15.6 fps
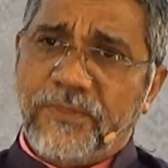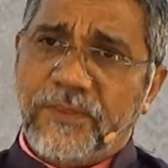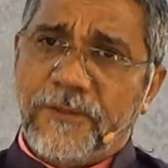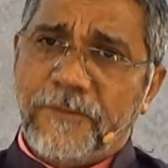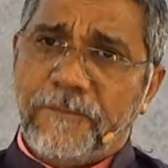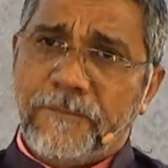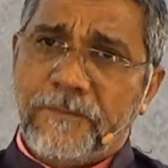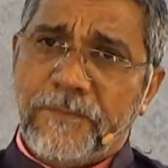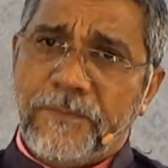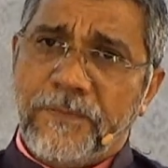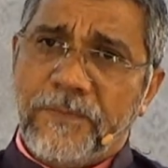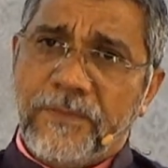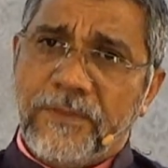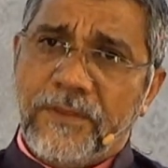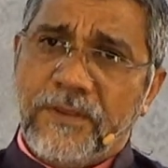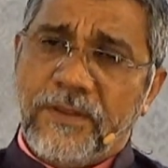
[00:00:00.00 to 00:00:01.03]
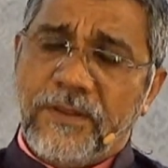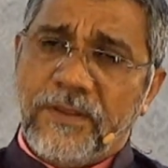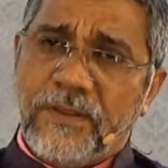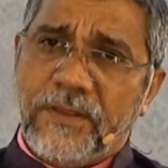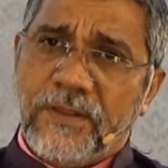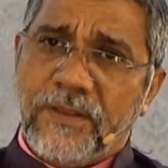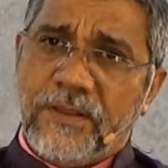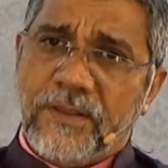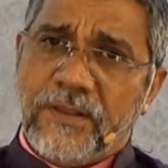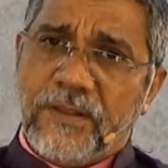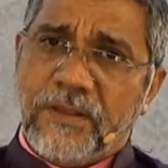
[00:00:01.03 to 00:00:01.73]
[no speech]